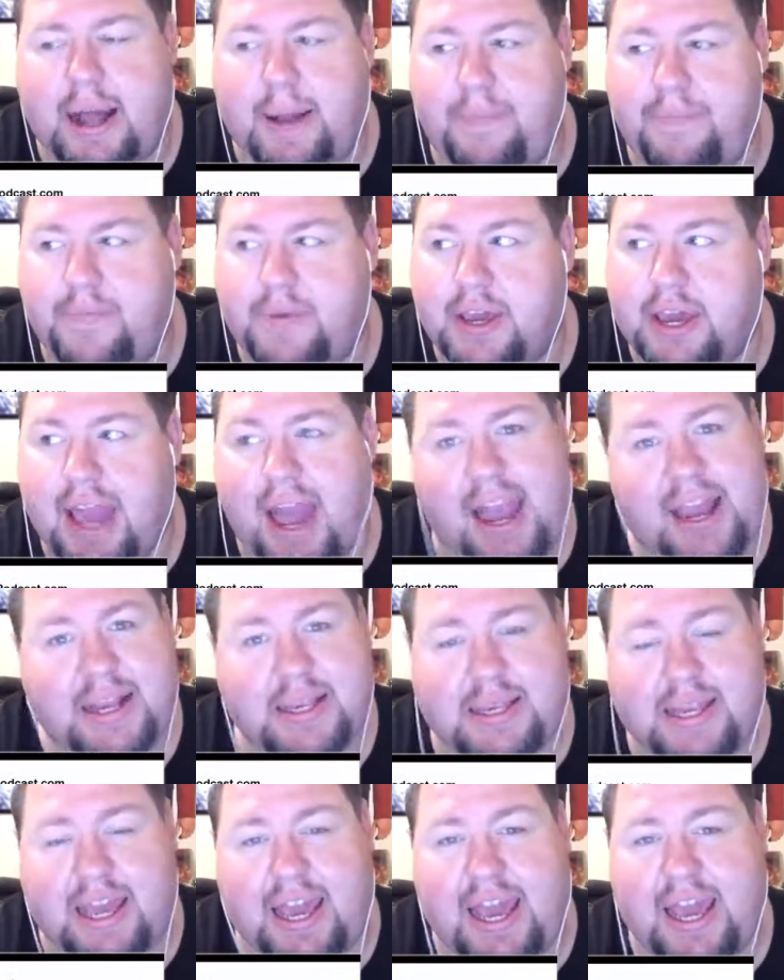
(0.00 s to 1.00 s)
Guys,
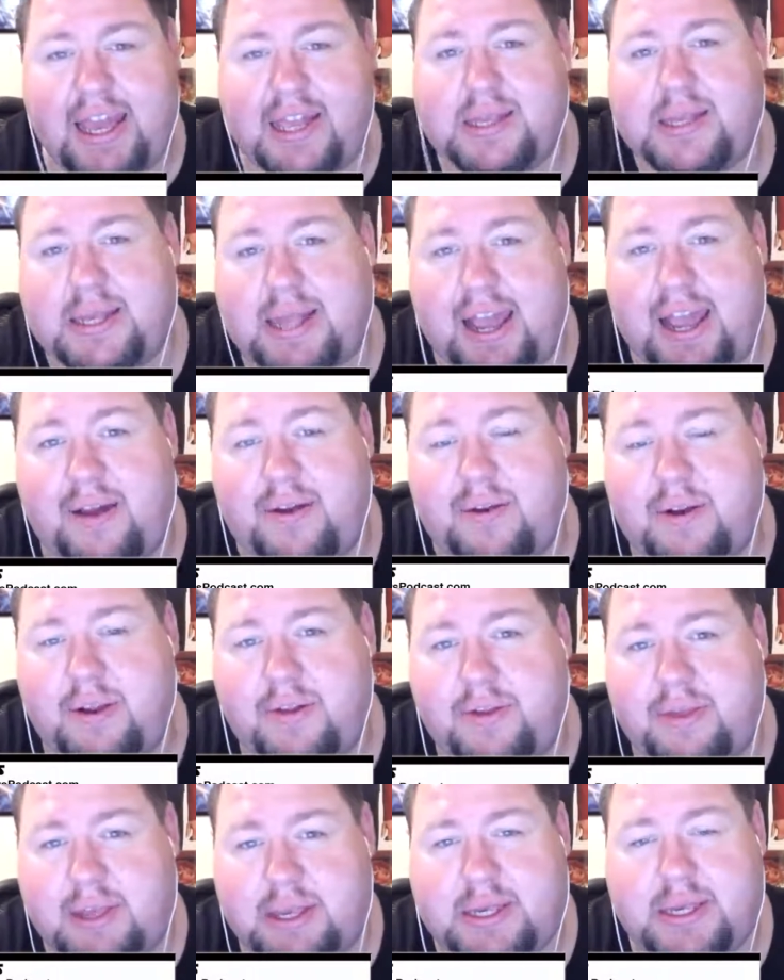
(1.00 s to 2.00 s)
hands down,
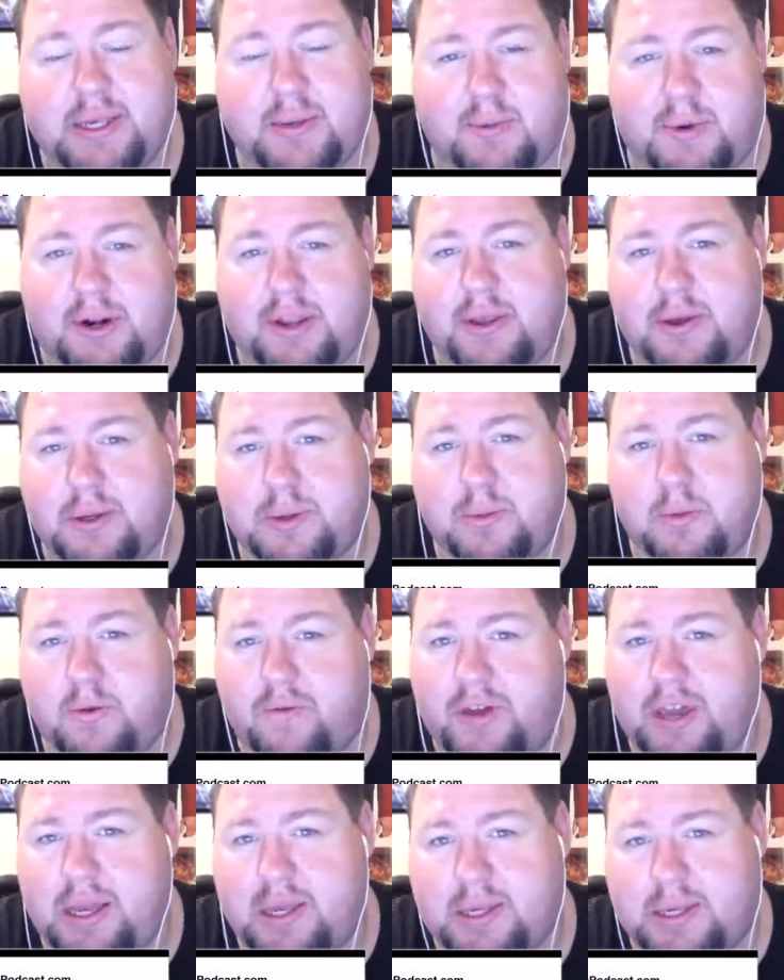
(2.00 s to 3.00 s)
this is one of those
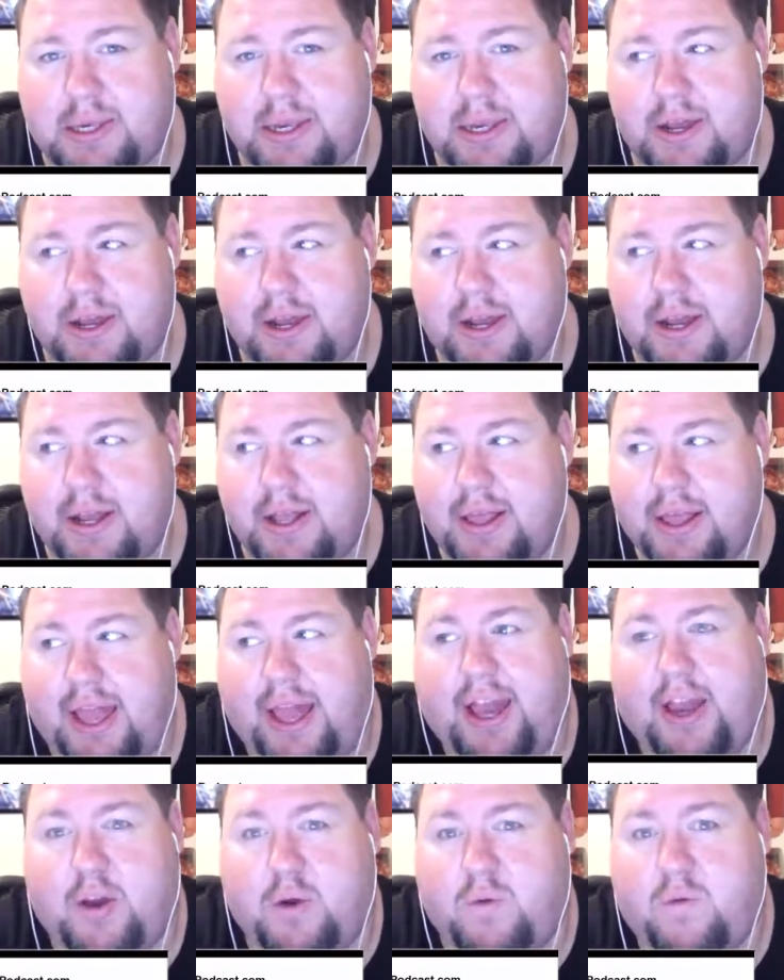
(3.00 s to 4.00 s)
movies,
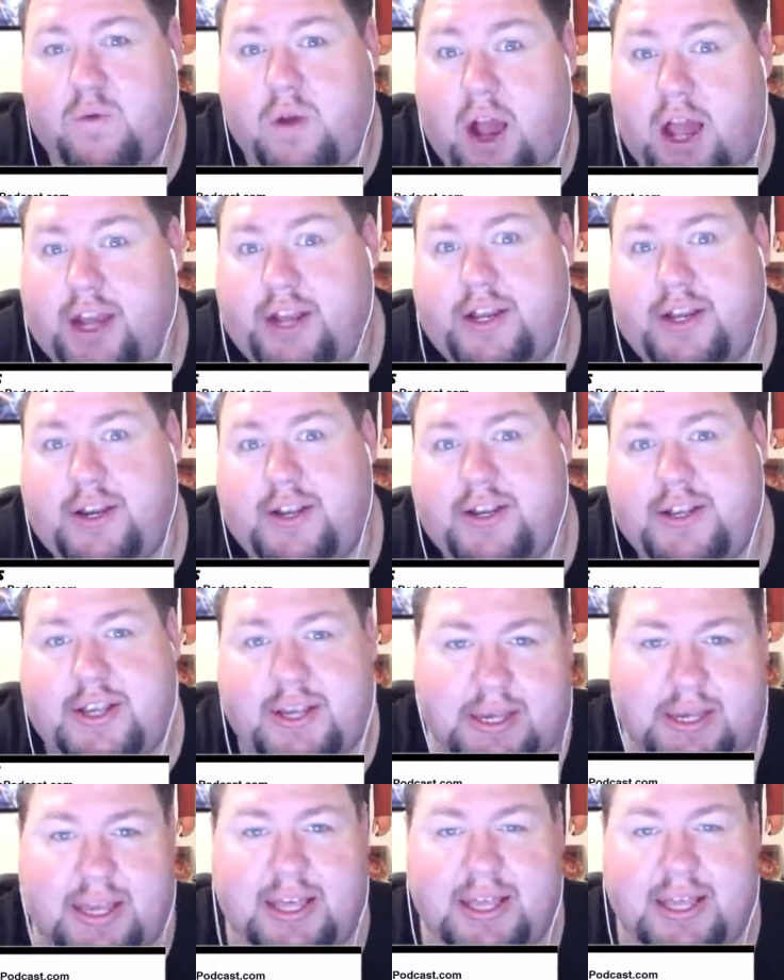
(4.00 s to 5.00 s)
like, run to
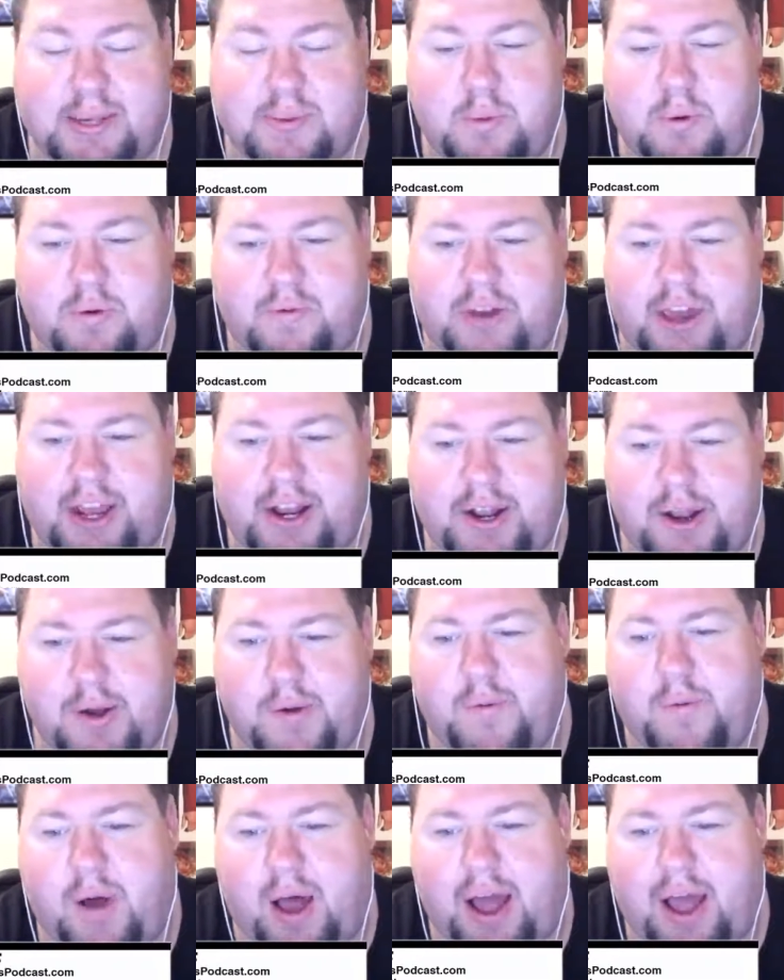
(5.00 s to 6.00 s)
see this movie. Don't
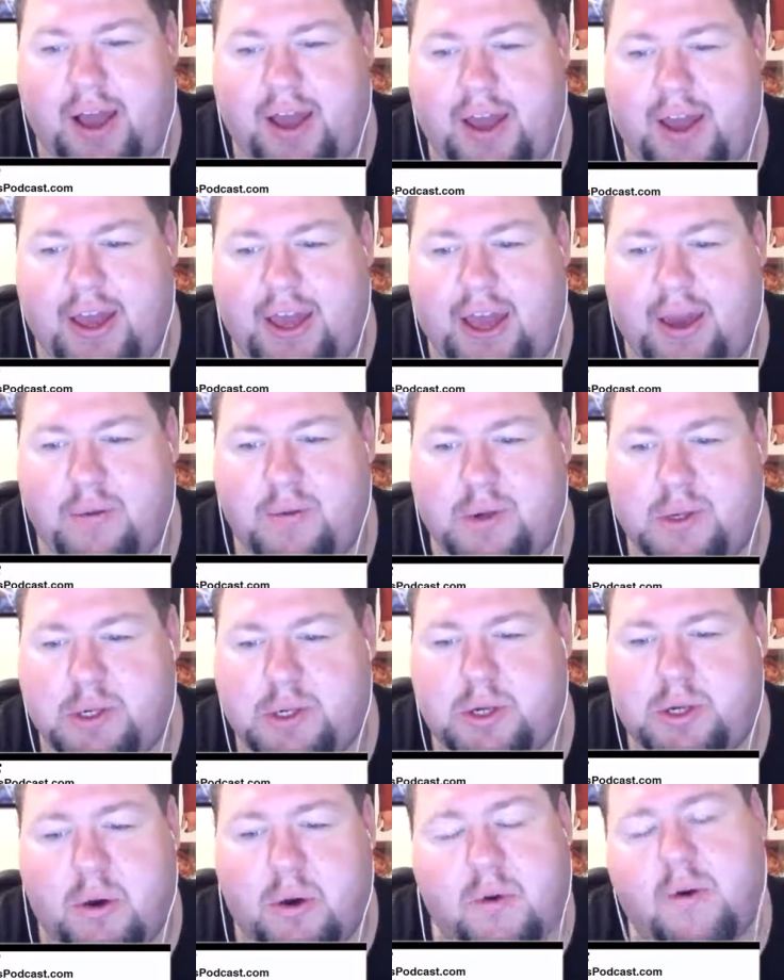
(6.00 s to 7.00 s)
walk. It was
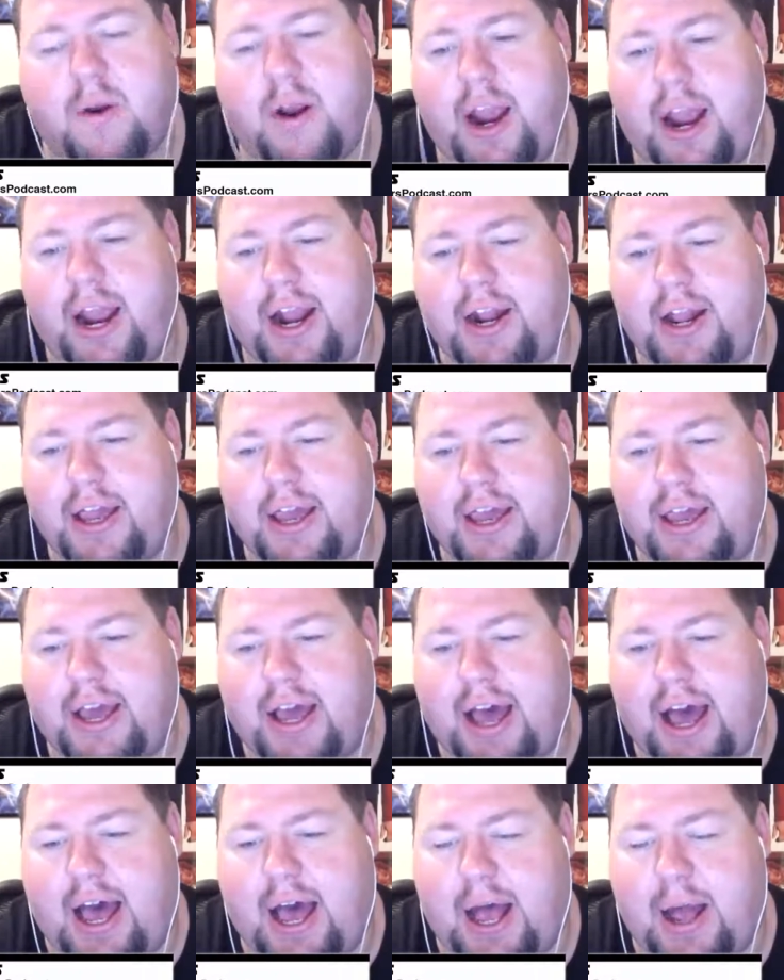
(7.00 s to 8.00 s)
so great.
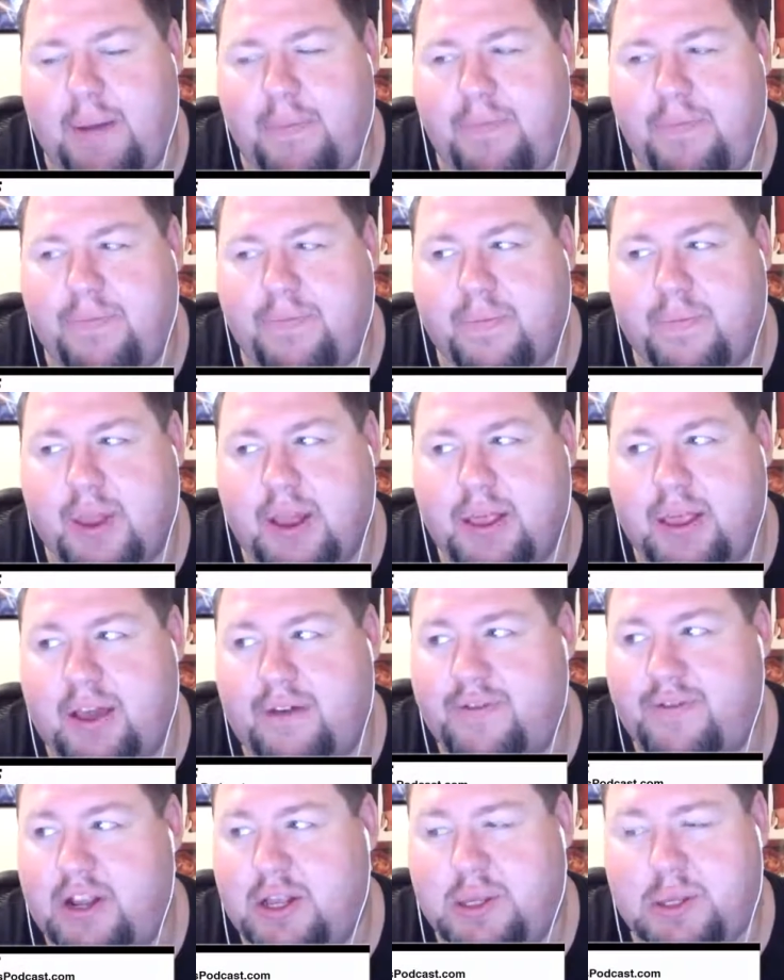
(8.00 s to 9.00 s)

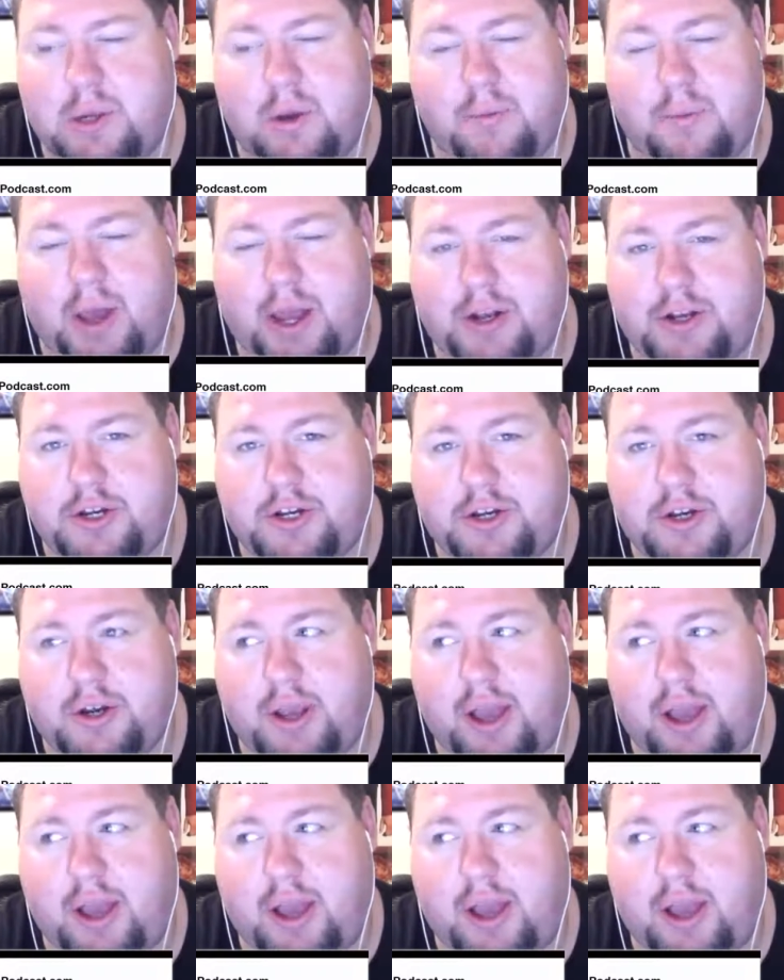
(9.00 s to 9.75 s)
Loved it so much.